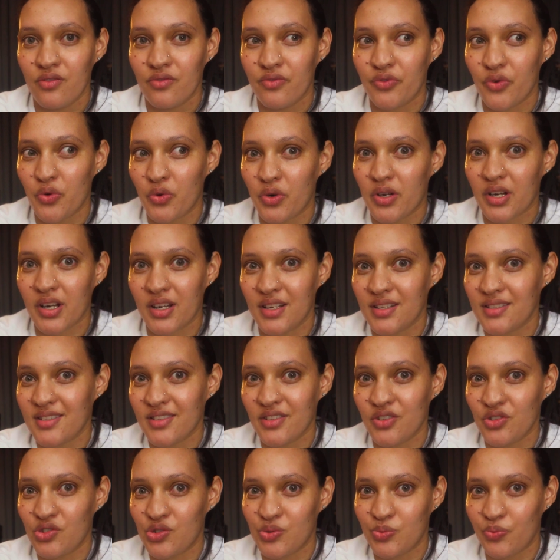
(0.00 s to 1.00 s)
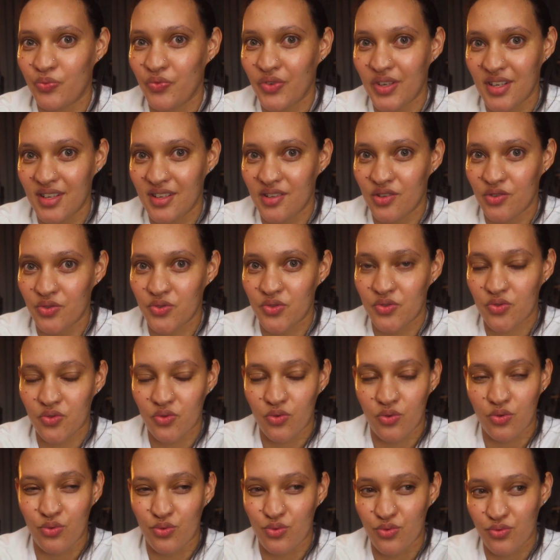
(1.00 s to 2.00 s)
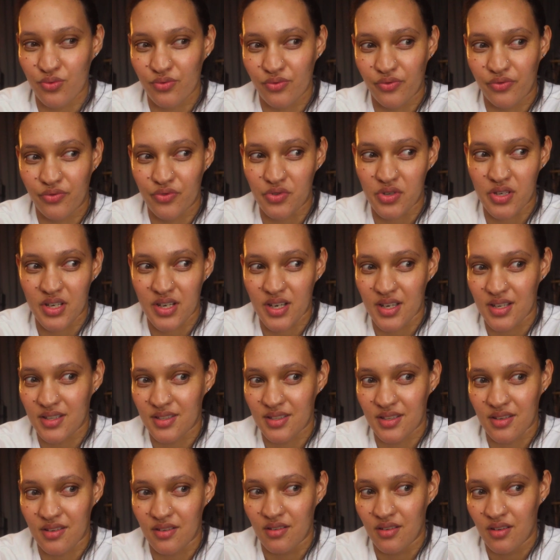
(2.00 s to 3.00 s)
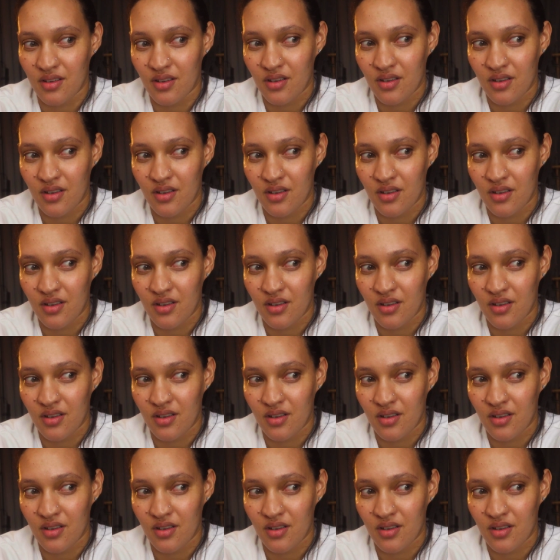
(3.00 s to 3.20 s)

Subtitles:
for creating YouTube videos or for creating